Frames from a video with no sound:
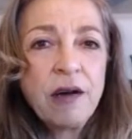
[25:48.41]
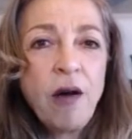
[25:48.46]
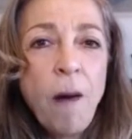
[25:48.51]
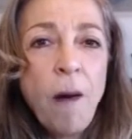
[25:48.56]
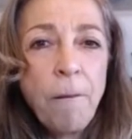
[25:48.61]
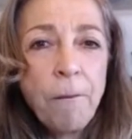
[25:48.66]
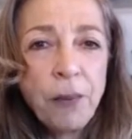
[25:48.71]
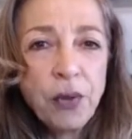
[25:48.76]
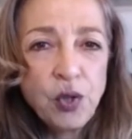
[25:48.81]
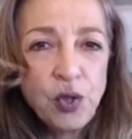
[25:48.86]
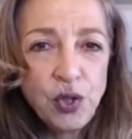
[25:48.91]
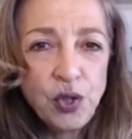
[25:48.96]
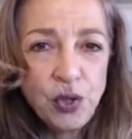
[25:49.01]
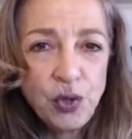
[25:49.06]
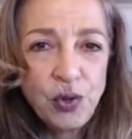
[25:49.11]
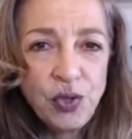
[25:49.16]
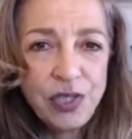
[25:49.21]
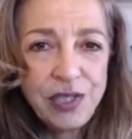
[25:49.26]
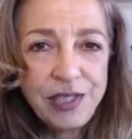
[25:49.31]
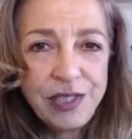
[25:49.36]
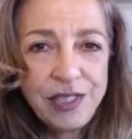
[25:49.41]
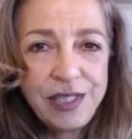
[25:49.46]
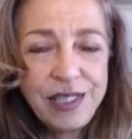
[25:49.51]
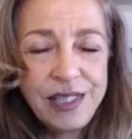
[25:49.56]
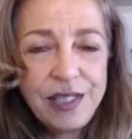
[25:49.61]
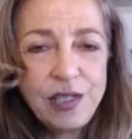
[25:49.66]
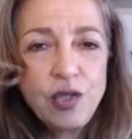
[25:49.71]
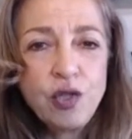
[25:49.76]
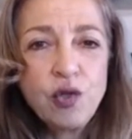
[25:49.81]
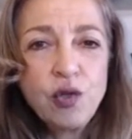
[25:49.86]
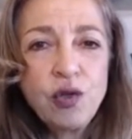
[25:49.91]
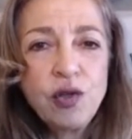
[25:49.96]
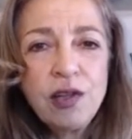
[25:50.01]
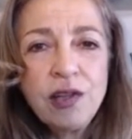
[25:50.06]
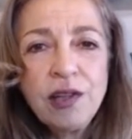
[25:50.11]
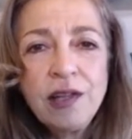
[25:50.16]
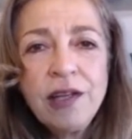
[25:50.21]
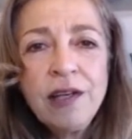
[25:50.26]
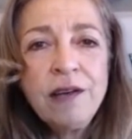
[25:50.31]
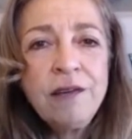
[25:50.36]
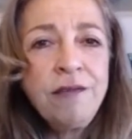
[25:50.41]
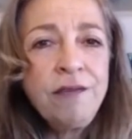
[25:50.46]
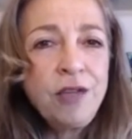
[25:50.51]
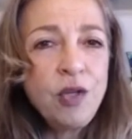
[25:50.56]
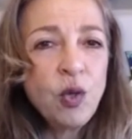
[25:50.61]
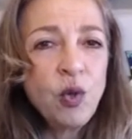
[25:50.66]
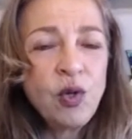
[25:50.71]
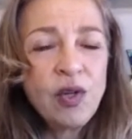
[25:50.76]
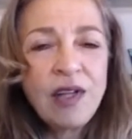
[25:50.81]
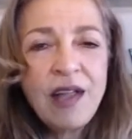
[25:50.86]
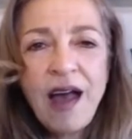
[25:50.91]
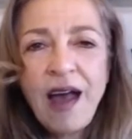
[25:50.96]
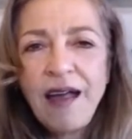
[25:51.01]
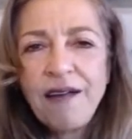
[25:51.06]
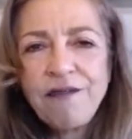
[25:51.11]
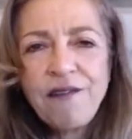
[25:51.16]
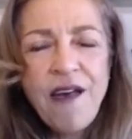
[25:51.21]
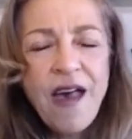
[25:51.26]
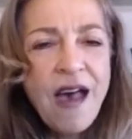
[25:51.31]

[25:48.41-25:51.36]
opportunity to live your life